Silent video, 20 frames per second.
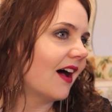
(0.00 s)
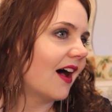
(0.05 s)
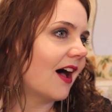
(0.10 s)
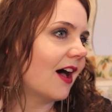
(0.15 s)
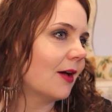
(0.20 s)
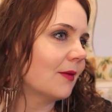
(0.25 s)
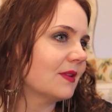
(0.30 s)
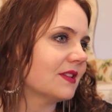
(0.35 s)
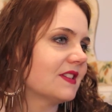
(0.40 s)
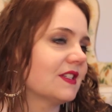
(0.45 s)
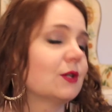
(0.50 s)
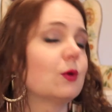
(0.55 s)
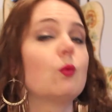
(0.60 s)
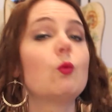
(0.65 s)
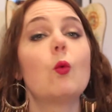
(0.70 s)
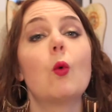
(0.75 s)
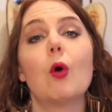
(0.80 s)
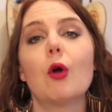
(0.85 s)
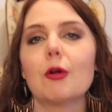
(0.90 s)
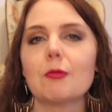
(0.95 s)
It's gonna
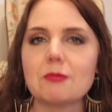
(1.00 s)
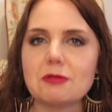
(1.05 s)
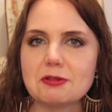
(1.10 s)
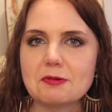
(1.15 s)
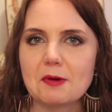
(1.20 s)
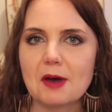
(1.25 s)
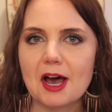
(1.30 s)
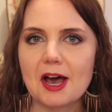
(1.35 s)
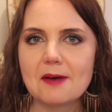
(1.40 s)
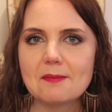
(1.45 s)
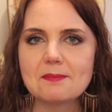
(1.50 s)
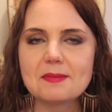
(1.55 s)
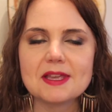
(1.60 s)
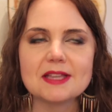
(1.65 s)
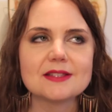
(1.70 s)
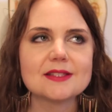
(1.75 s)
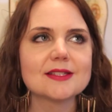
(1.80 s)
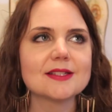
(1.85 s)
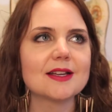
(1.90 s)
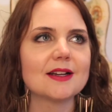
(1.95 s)
warm you up.
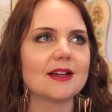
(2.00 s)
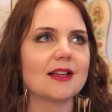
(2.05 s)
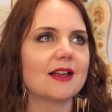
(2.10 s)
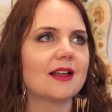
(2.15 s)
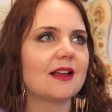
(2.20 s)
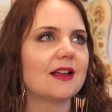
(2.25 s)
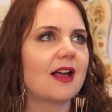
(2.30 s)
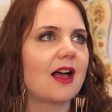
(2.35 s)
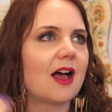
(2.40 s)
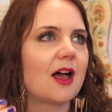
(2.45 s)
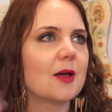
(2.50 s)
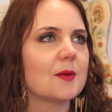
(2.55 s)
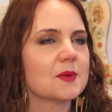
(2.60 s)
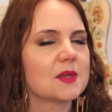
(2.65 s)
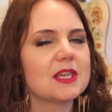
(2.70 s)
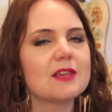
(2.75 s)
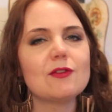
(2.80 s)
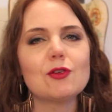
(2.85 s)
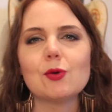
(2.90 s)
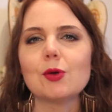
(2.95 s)
It's gonna
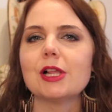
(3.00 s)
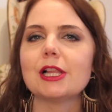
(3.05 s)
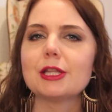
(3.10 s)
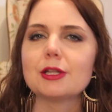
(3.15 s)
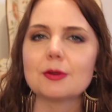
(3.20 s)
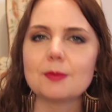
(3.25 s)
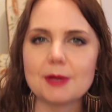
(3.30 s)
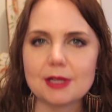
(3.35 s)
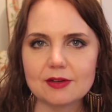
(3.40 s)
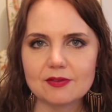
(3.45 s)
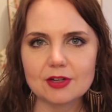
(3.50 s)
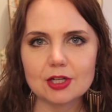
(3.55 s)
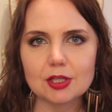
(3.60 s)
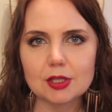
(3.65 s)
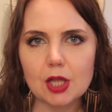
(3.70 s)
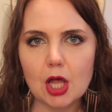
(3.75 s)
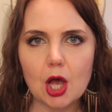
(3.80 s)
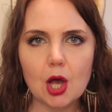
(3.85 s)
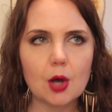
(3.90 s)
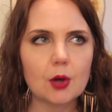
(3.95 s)
give you a little bit of a
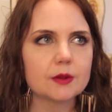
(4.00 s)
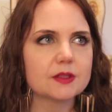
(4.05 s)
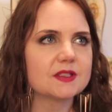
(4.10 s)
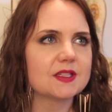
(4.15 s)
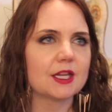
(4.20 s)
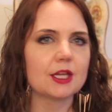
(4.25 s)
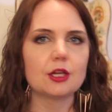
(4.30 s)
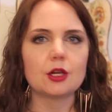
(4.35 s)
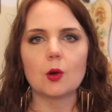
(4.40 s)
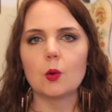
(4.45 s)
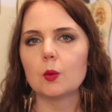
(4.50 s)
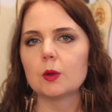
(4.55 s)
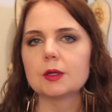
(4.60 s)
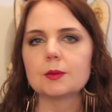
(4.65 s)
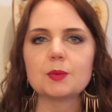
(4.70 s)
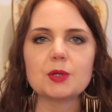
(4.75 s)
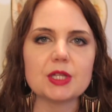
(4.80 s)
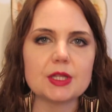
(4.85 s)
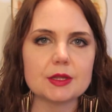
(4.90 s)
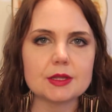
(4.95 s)
glow. Say you don't want to
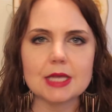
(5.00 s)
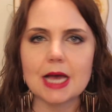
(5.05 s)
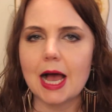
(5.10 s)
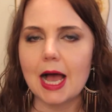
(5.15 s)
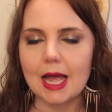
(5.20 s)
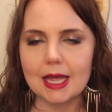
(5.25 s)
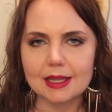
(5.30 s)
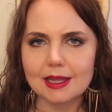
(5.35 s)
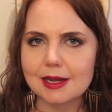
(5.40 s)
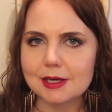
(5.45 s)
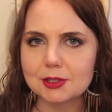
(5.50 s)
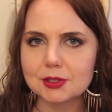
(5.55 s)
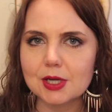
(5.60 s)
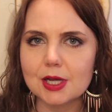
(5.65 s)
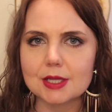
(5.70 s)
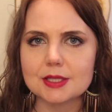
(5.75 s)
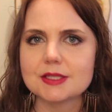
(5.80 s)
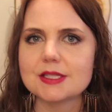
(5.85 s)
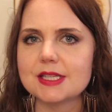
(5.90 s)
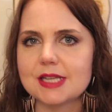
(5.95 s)
put the highlighter
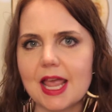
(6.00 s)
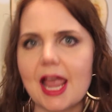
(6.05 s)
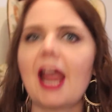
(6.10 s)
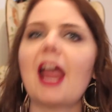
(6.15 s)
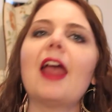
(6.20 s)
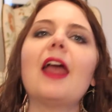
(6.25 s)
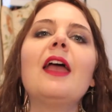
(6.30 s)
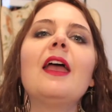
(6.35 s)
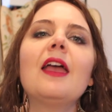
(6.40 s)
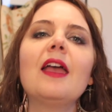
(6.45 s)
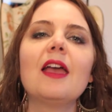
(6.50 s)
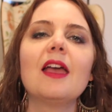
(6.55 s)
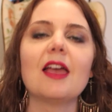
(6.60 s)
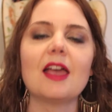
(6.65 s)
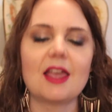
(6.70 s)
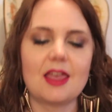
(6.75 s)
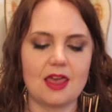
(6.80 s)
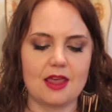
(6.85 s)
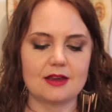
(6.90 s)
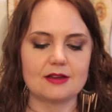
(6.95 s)
on today
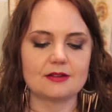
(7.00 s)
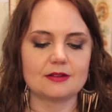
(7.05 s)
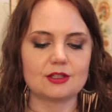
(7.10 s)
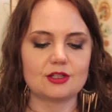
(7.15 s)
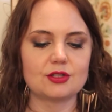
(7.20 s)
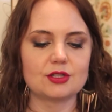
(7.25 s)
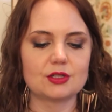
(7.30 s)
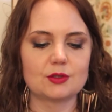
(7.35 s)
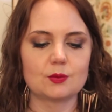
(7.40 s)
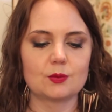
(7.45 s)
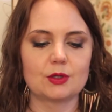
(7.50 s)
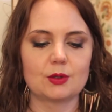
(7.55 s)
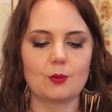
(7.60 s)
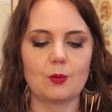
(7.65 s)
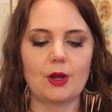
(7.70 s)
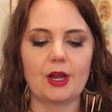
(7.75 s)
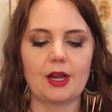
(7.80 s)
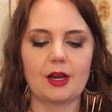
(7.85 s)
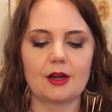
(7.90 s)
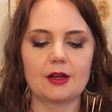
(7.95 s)
and you just want to
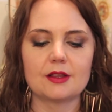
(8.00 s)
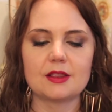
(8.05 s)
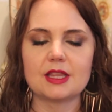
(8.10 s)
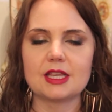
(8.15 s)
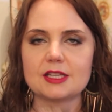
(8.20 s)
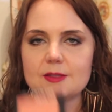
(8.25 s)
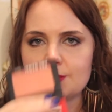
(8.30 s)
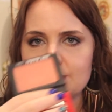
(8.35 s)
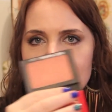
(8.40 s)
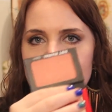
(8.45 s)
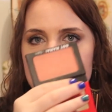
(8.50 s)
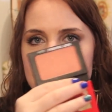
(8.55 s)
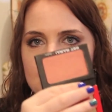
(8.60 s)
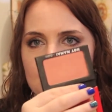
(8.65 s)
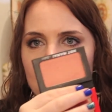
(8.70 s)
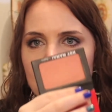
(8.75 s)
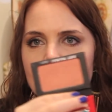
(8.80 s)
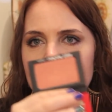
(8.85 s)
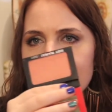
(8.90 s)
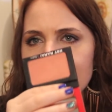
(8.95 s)
wear this, but you still
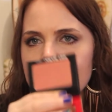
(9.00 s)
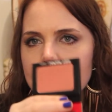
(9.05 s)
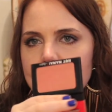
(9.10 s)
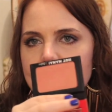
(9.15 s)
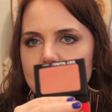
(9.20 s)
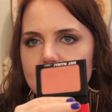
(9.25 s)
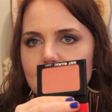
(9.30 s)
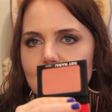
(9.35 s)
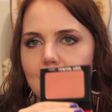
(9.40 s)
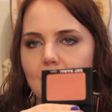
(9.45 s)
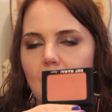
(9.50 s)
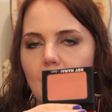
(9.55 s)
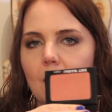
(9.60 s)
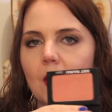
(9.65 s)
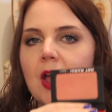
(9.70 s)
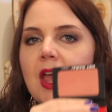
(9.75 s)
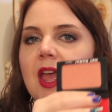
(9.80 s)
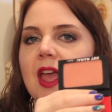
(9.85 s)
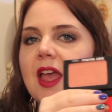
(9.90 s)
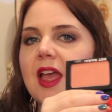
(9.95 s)
want a little bit of a
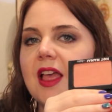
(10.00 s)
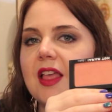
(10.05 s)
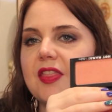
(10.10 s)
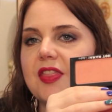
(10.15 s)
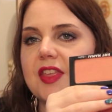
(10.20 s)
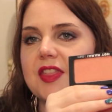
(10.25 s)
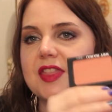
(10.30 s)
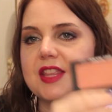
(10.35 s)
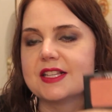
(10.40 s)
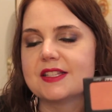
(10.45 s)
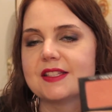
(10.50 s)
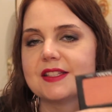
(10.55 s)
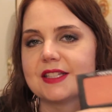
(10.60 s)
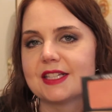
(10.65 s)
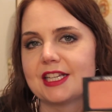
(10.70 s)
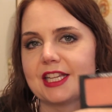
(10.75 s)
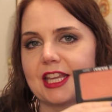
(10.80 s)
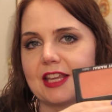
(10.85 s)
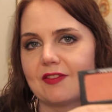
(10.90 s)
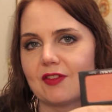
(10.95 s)
glow, then this is
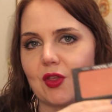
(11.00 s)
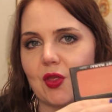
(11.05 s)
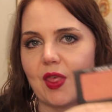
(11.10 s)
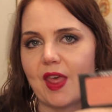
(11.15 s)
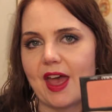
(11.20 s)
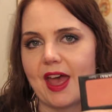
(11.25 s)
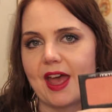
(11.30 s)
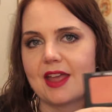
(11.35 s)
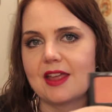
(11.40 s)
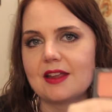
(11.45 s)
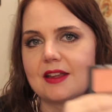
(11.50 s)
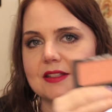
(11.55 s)
going to give you that.